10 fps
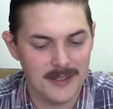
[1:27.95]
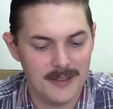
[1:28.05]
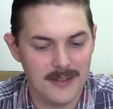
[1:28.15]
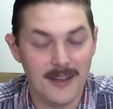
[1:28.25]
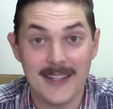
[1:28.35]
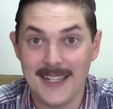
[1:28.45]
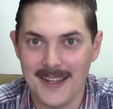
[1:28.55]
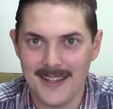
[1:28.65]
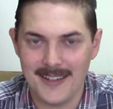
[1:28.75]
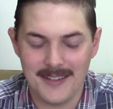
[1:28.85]
Not
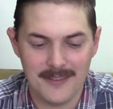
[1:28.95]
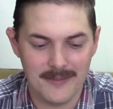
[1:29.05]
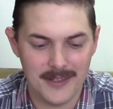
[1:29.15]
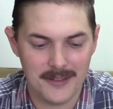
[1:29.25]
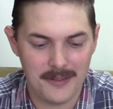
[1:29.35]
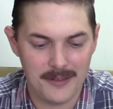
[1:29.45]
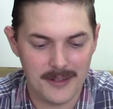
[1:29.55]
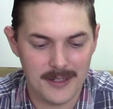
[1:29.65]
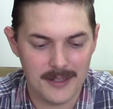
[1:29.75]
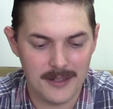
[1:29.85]
yet. Let's see
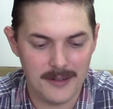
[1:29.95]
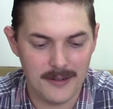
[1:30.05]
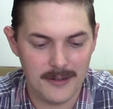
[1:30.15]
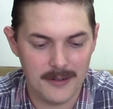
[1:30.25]
here.